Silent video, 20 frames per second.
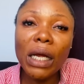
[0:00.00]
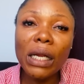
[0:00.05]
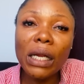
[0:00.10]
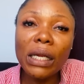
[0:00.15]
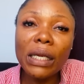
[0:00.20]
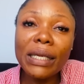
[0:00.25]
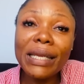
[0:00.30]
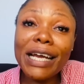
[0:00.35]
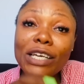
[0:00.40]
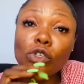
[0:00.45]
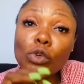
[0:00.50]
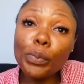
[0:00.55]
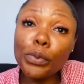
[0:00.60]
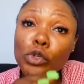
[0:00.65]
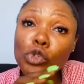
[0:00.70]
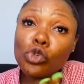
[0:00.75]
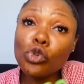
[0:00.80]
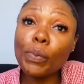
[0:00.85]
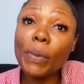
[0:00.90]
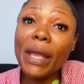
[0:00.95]
they are
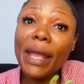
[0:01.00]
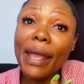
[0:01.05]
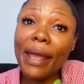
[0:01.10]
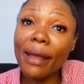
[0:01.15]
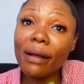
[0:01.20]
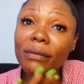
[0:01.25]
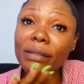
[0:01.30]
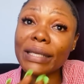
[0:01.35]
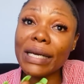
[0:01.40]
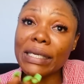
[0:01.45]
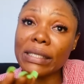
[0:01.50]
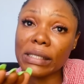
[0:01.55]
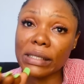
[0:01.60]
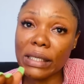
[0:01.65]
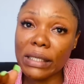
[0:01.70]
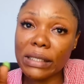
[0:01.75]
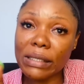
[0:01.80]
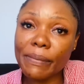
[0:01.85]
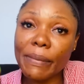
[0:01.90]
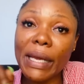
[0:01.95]
supposed to be elder
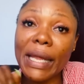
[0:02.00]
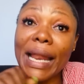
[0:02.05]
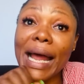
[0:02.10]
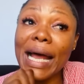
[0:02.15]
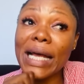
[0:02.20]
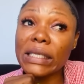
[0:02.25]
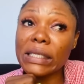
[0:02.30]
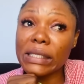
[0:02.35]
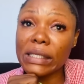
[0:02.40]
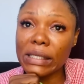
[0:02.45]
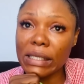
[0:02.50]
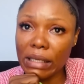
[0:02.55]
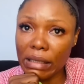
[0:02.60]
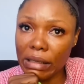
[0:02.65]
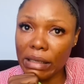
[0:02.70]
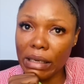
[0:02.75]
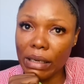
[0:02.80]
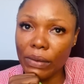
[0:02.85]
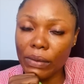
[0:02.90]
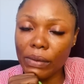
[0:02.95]
statesmen and sit
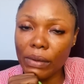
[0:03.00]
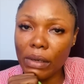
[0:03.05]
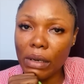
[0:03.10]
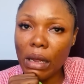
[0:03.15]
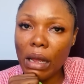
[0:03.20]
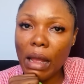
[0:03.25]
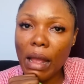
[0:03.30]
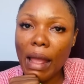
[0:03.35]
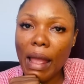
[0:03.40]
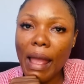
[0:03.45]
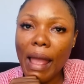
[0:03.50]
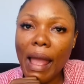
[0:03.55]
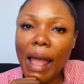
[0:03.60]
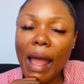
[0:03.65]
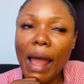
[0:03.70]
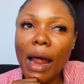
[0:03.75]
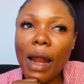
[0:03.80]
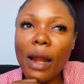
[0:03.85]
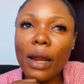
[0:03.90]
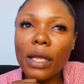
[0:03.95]
down.
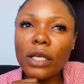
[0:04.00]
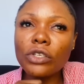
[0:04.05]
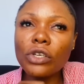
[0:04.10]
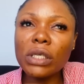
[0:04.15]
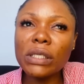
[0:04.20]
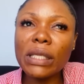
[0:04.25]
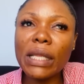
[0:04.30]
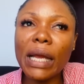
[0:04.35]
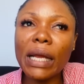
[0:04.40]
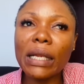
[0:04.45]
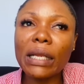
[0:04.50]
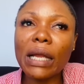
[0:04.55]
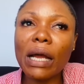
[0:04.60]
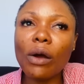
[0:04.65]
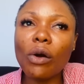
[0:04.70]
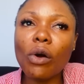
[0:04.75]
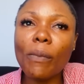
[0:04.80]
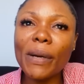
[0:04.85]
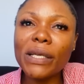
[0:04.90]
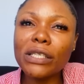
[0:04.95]
It's just like now,
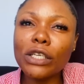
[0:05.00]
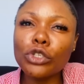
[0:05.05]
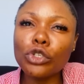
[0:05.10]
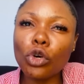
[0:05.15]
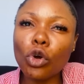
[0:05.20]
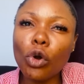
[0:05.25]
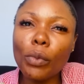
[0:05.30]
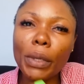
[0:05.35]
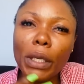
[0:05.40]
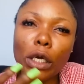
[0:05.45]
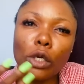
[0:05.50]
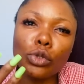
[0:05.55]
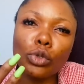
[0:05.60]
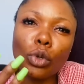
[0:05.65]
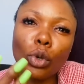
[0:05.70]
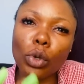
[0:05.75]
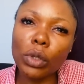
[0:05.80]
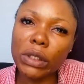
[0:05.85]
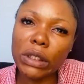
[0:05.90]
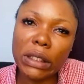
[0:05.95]
Obasanjo coming out to
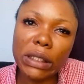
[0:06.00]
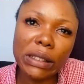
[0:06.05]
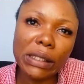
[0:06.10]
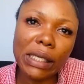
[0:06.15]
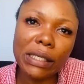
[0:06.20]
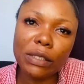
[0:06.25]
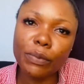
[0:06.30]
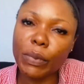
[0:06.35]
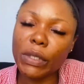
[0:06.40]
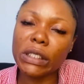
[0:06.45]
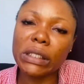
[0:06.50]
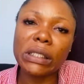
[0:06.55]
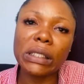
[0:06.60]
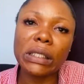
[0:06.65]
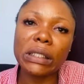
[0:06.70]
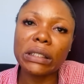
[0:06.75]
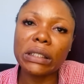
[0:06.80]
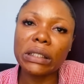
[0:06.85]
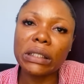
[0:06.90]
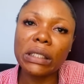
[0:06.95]
contest as
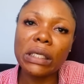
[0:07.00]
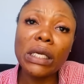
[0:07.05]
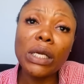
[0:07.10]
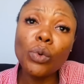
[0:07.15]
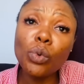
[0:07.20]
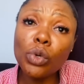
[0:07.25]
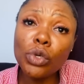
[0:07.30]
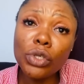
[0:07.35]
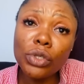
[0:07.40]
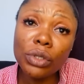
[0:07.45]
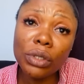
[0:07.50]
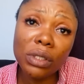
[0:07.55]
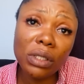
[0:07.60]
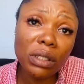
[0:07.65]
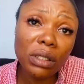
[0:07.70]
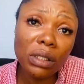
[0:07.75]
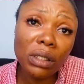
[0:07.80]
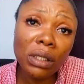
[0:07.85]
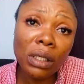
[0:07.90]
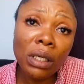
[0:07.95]
president. He wouldn't.
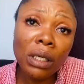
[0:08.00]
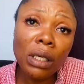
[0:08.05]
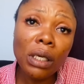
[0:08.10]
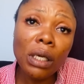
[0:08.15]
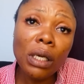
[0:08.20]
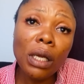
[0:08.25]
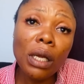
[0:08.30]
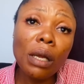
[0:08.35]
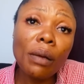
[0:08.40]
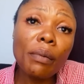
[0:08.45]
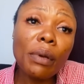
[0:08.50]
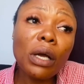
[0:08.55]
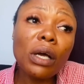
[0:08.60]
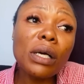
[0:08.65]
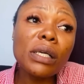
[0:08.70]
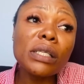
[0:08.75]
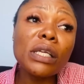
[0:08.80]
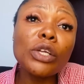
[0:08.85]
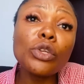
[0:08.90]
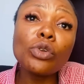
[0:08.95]

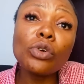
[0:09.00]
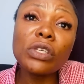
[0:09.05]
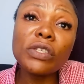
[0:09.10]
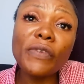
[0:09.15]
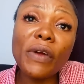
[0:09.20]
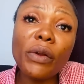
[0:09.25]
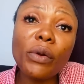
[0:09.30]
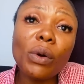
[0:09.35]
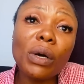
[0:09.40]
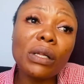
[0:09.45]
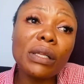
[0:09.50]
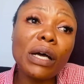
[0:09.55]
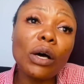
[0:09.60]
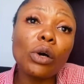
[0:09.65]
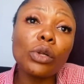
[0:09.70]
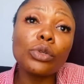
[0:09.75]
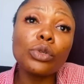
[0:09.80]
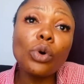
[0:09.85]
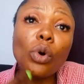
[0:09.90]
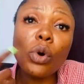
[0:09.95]
Because he knows very well that
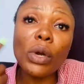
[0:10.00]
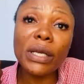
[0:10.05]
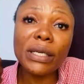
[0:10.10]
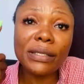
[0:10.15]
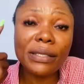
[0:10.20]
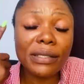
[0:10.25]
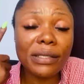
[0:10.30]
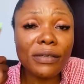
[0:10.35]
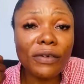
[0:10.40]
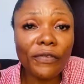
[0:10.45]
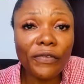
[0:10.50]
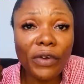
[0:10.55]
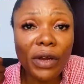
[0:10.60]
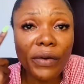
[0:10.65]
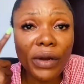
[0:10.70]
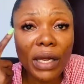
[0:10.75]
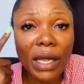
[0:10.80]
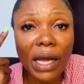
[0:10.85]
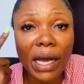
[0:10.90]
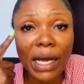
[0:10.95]
although he's still
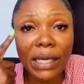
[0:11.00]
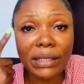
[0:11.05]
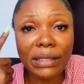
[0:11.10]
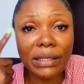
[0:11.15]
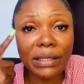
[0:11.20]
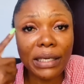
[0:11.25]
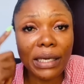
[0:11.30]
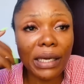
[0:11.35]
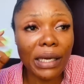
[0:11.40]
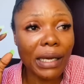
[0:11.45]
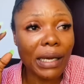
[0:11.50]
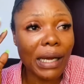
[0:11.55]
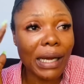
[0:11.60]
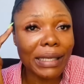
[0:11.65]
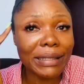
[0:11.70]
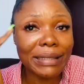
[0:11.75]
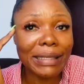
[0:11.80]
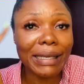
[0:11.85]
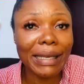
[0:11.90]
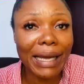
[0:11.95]
very
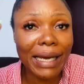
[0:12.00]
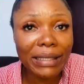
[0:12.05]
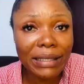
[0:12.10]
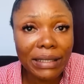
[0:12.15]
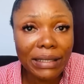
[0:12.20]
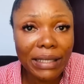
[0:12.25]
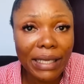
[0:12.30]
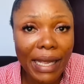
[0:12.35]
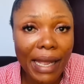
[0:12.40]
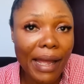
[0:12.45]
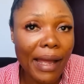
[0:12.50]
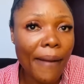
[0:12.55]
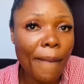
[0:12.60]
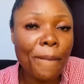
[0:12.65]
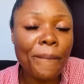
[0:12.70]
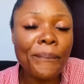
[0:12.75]
at alert here,